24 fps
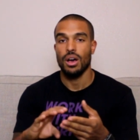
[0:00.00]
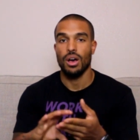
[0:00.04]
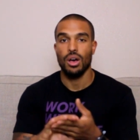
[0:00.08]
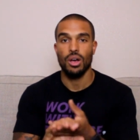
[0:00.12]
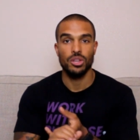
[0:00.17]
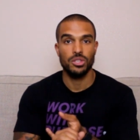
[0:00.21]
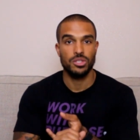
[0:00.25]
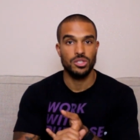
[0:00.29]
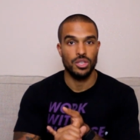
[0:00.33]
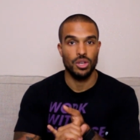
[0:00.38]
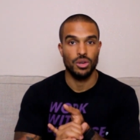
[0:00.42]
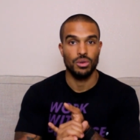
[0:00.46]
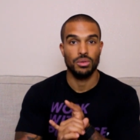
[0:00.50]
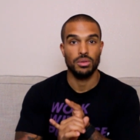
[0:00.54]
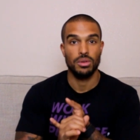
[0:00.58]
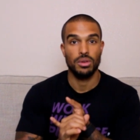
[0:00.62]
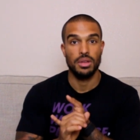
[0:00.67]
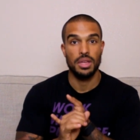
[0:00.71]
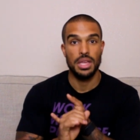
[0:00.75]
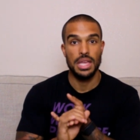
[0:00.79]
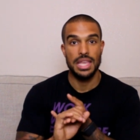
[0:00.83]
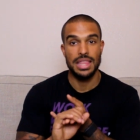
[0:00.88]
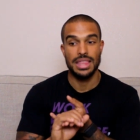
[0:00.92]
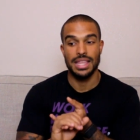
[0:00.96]
Also,
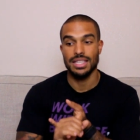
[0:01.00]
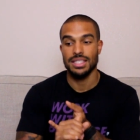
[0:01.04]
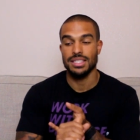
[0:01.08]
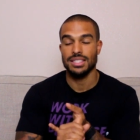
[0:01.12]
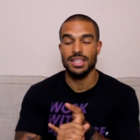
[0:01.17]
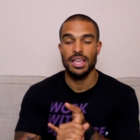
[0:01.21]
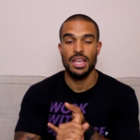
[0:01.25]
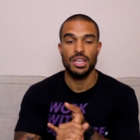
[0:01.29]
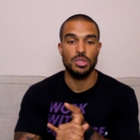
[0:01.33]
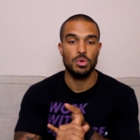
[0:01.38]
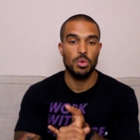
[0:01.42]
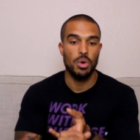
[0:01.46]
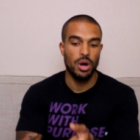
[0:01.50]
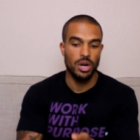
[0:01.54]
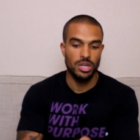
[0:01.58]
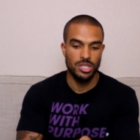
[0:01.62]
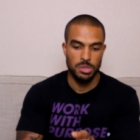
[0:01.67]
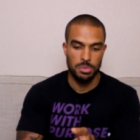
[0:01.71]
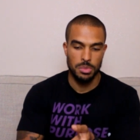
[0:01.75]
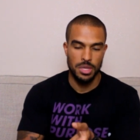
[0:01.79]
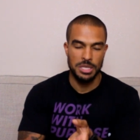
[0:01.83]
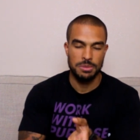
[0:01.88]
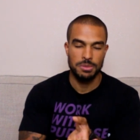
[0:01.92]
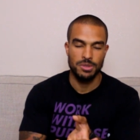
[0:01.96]
let's say you are
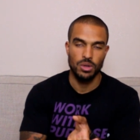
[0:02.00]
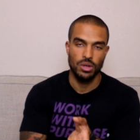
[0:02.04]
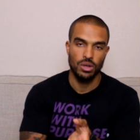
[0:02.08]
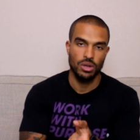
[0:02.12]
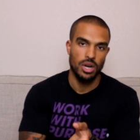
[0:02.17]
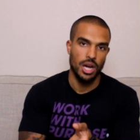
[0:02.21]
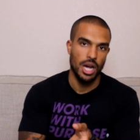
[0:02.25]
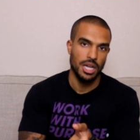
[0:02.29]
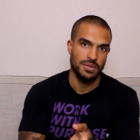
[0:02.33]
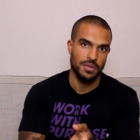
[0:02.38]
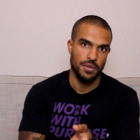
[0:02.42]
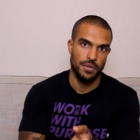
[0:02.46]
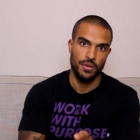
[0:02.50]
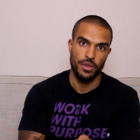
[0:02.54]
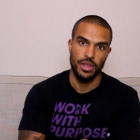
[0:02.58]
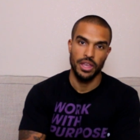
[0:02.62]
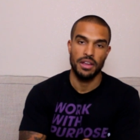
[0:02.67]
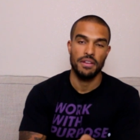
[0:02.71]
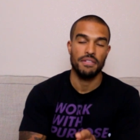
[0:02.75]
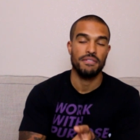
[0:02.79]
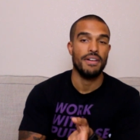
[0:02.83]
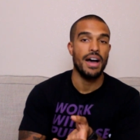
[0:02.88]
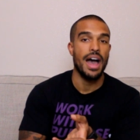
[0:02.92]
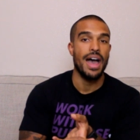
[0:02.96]
someone that's been doing CrossFit for
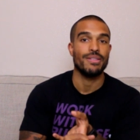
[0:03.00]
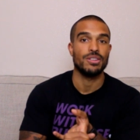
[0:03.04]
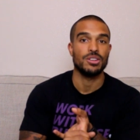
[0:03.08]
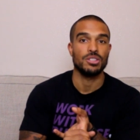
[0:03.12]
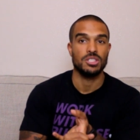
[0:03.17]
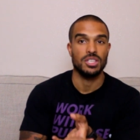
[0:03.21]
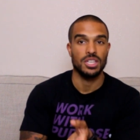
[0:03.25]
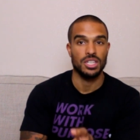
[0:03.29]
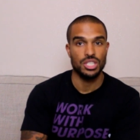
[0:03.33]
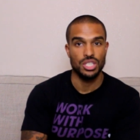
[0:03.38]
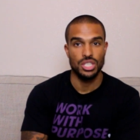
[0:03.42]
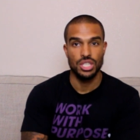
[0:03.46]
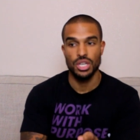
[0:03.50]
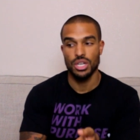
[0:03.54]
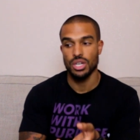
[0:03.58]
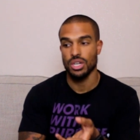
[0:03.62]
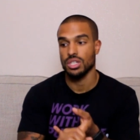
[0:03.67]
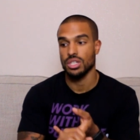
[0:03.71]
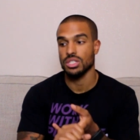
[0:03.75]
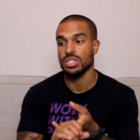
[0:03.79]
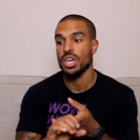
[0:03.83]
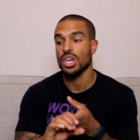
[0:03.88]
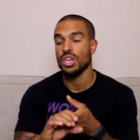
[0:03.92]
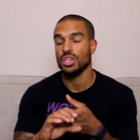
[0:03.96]
like five or six
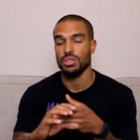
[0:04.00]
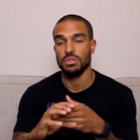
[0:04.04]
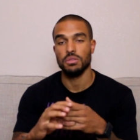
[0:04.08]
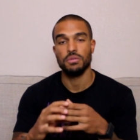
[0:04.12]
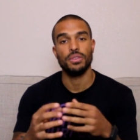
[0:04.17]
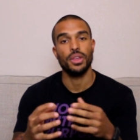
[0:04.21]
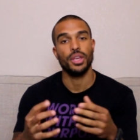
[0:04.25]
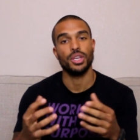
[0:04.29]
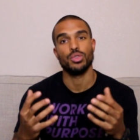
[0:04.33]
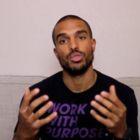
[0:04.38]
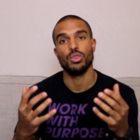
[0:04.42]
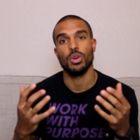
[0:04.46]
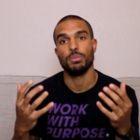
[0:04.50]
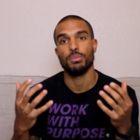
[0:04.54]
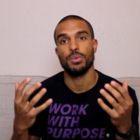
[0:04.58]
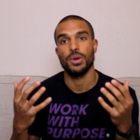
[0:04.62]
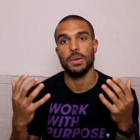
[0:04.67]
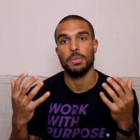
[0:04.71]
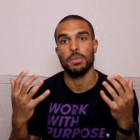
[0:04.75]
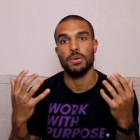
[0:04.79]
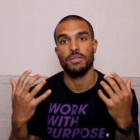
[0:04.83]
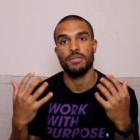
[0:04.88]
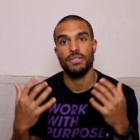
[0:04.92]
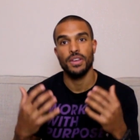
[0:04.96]
years, you feel like you are
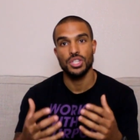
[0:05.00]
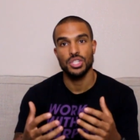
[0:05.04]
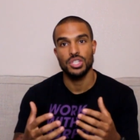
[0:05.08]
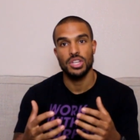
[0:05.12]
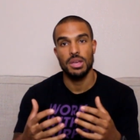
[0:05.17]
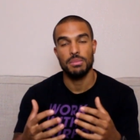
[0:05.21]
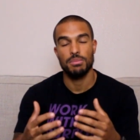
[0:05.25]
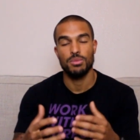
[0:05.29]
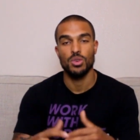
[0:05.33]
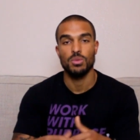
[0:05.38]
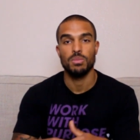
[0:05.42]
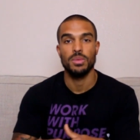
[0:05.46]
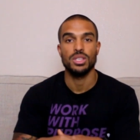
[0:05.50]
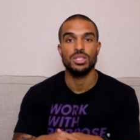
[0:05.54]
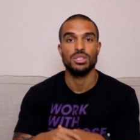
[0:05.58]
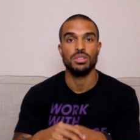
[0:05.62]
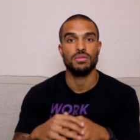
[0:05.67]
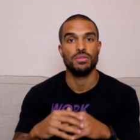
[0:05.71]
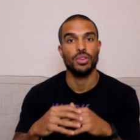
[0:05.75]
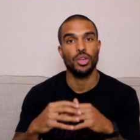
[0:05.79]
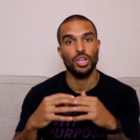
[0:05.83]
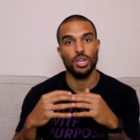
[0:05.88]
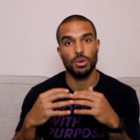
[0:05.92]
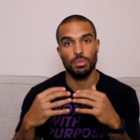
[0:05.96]
pretty proficient at movements,
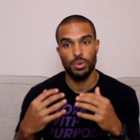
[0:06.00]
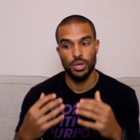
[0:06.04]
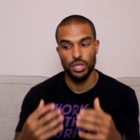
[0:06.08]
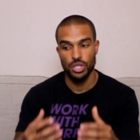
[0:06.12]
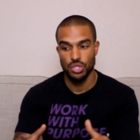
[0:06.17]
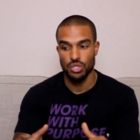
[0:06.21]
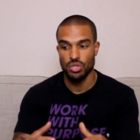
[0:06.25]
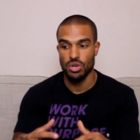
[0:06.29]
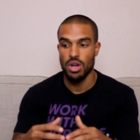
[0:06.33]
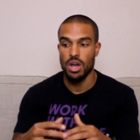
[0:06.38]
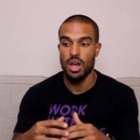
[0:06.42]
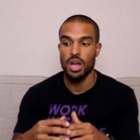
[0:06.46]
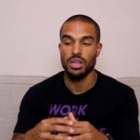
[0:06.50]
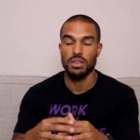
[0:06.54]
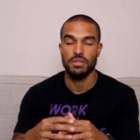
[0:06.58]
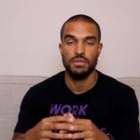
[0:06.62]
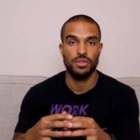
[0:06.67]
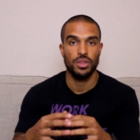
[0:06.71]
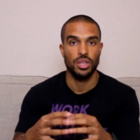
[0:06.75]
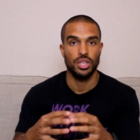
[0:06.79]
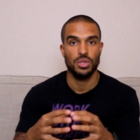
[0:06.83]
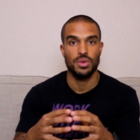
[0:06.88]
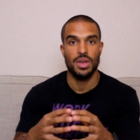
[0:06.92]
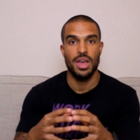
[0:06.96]
you feel like you're pretty strong, you
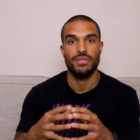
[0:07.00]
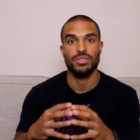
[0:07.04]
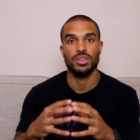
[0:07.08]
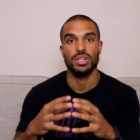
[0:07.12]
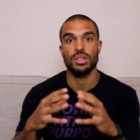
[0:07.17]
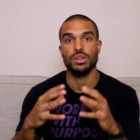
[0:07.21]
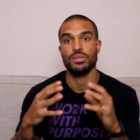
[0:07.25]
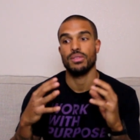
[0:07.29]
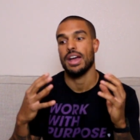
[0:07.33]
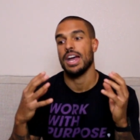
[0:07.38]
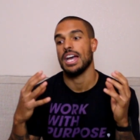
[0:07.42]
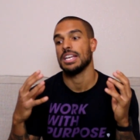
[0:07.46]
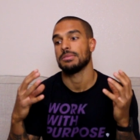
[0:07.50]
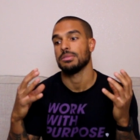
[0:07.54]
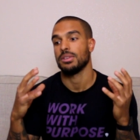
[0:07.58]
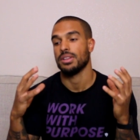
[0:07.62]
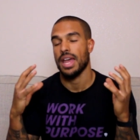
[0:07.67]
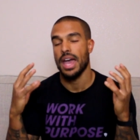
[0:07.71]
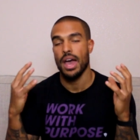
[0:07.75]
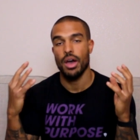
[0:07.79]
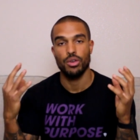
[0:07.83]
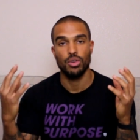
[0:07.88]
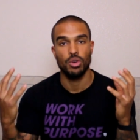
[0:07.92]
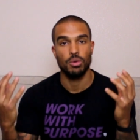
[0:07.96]
feel like you have a good grasp
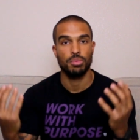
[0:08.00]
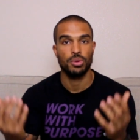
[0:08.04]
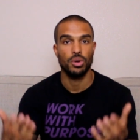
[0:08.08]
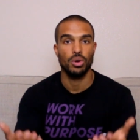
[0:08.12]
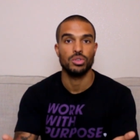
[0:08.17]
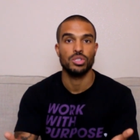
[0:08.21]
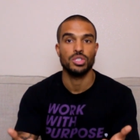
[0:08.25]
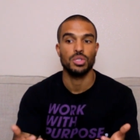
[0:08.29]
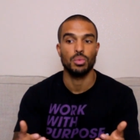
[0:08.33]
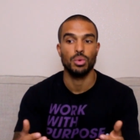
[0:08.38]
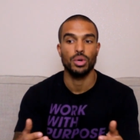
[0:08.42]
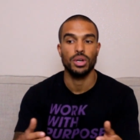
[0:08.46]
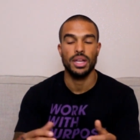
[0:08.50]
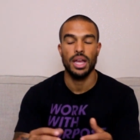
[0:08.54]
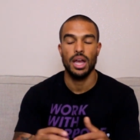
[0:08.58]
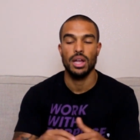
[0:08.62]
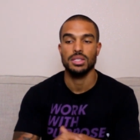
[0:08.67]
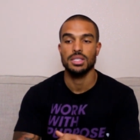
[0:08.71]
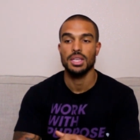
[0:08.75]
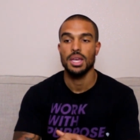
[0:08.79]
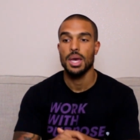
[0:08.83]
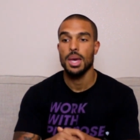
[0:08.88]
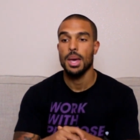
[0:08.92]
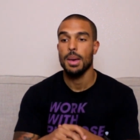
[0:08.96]
on how to approach the
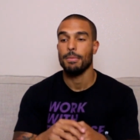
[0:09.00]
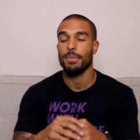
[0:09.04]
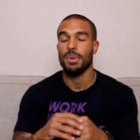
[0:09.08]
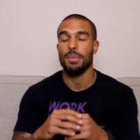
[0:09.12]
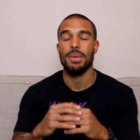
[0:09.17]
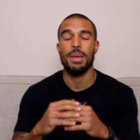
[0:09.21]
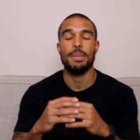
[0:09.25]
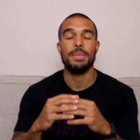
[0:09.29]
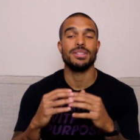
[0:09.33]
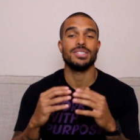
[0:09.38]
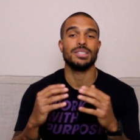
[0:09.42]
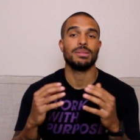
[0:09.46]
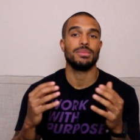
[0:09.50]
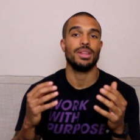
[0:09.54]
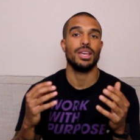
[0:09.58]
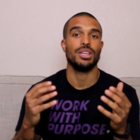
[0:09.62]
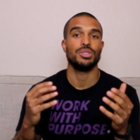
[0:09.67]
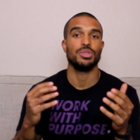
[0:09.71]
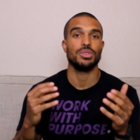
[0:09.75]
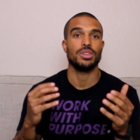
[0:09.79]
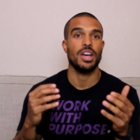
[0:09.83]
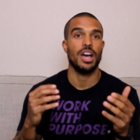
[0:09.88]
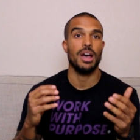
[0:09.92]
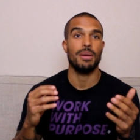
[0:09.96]
workouts, but maybe some
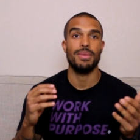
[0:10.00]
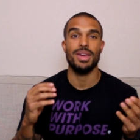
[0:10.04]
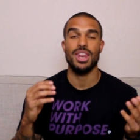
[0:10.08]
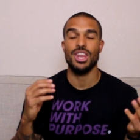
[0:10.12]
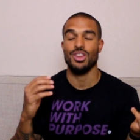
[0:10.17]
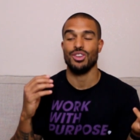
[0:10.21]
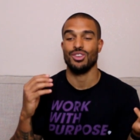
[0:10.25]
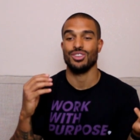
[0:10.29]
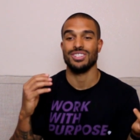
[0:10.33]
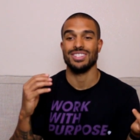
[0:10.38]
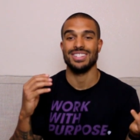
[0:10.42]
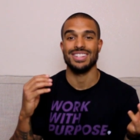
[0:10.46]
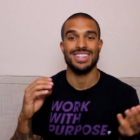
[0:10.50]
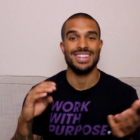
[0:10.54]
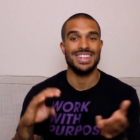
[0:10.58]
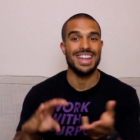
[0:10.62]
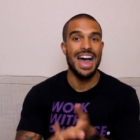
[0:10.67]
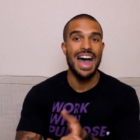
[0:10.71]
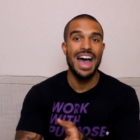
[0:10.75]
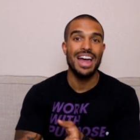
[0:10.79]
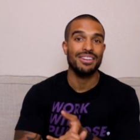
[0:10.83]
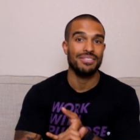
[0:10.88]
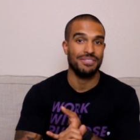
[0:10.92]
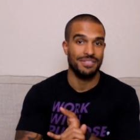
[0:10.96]
days you come in and you're just
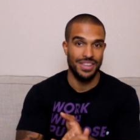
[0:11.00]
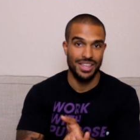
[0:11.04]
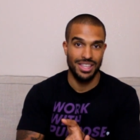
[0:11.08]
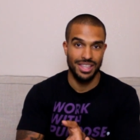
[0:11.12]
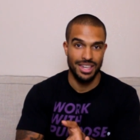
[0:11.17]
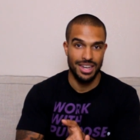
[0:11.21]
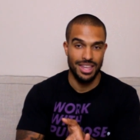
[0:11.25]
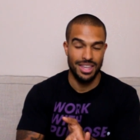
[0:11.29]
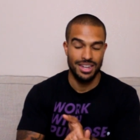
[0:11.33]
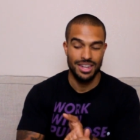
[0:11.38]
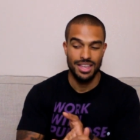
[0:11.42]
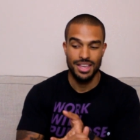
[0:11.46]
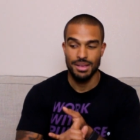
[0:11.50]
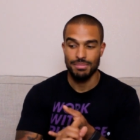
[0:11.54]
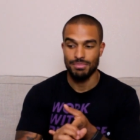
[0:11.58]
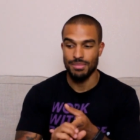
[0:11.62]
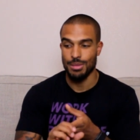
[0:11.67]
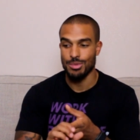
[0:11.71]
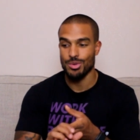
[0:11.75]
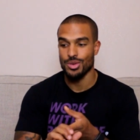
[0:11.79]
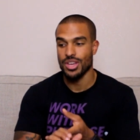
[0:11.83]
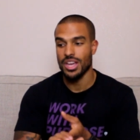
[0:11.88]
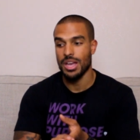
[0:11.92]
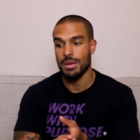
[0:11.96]
not feeling it.
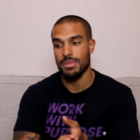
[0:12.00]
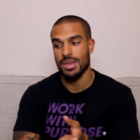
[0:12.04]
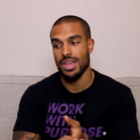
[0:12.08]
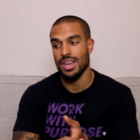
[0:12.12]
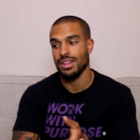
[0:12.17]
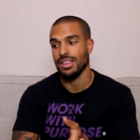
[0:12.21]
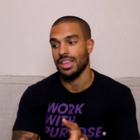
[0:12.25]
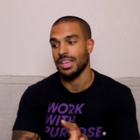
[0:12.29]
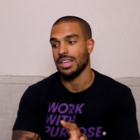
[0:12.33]
Maybe you come in